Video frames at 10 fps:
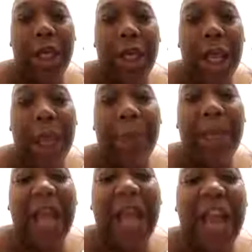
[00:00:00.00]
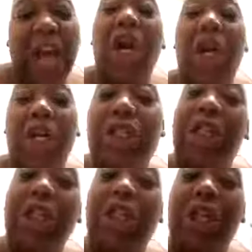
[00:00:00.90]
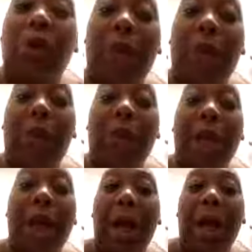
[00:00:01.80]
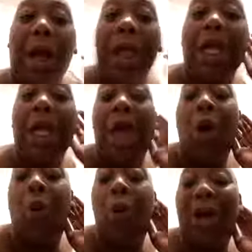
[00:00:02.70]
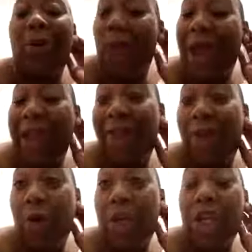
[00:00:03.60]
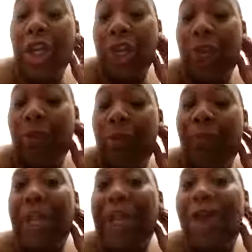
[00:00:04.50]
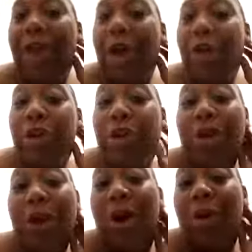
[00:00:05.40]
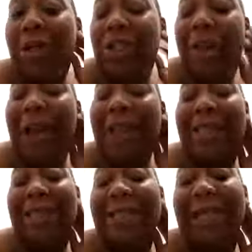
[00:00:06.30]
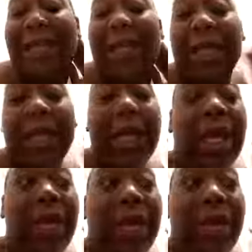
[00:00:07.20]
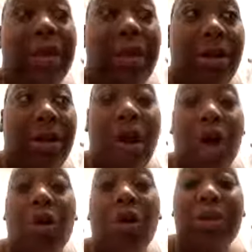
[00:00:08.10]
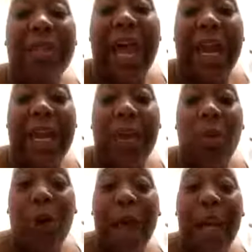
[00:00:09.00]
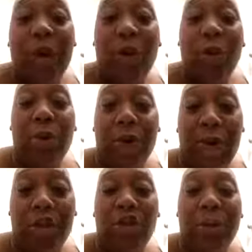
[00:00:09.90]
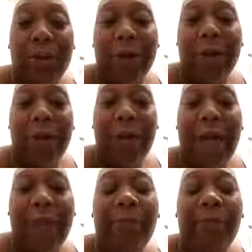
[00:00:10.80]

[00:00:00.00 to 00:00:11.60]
it'll be like a cursor to show where we are. One way for you, even though you can always go back and see, who's edited what and who contributed to what,